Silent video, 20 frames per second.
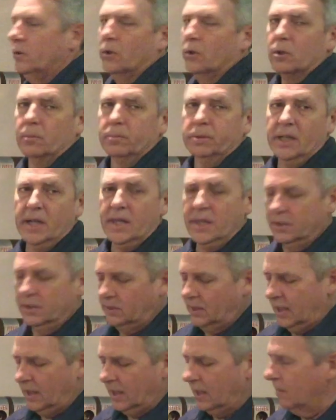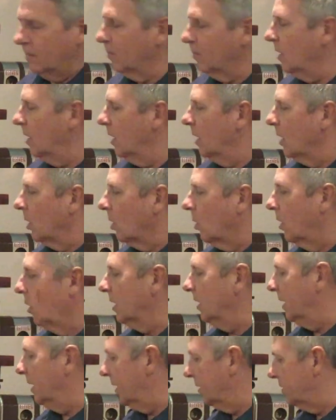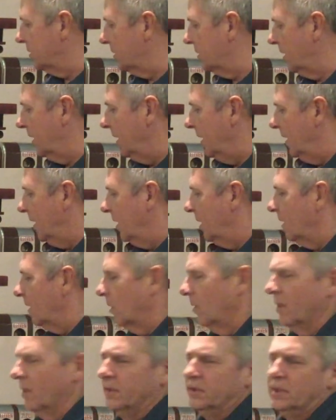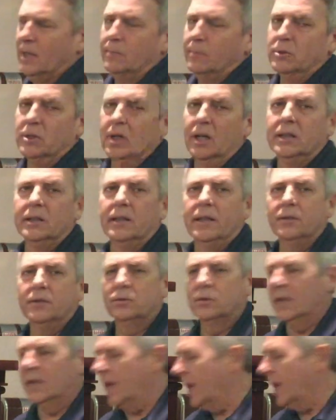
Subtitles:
So it'll play the same coin list, or the same song list